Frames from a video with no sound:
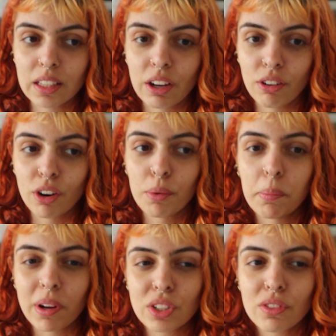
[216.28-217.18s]
there are a
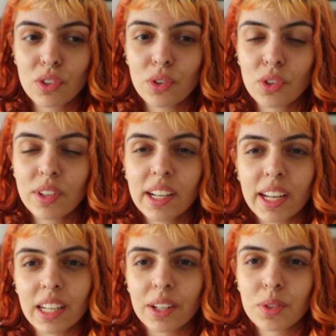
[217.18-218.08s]
bunch of songs on there,
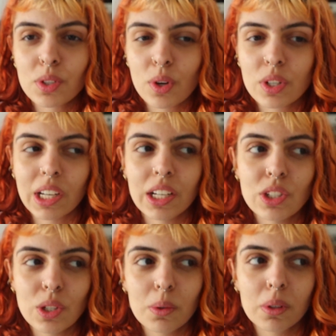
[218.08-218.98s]
like little songs I
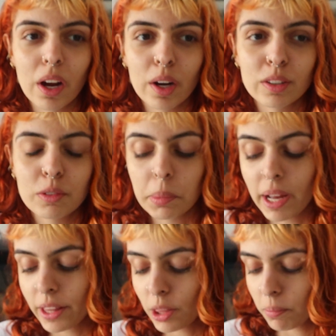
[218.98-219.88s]
do love, but
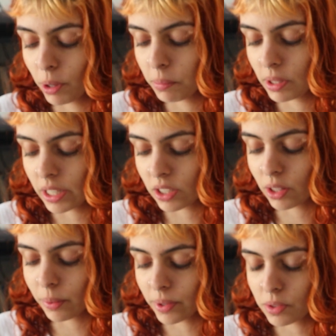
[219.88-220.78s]
at the moment these are
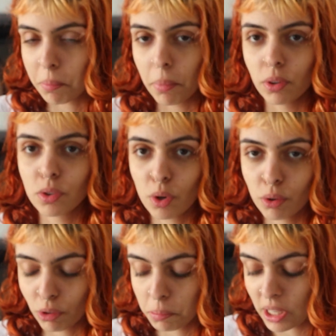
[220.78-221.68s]
the ones most
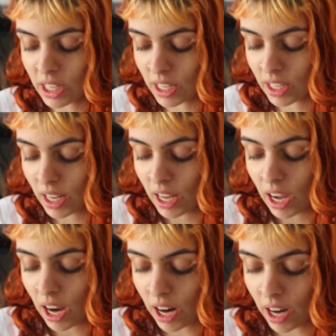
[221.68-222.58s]
on repeat.
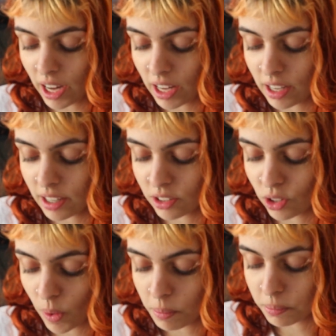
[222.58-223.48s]
I
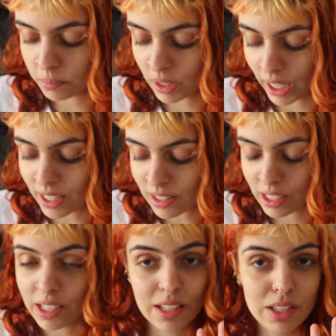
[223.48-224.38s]
know I'm late to
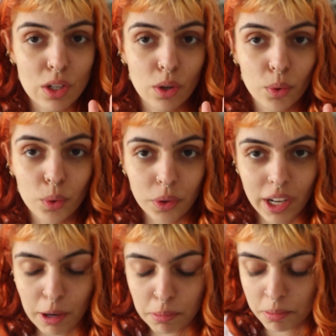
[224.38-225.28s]
listen to all the
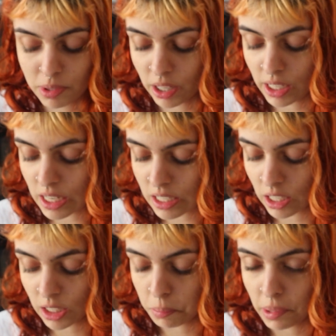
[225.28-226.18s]
albums I
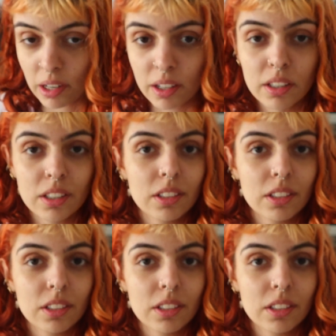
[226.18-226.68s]
listed, but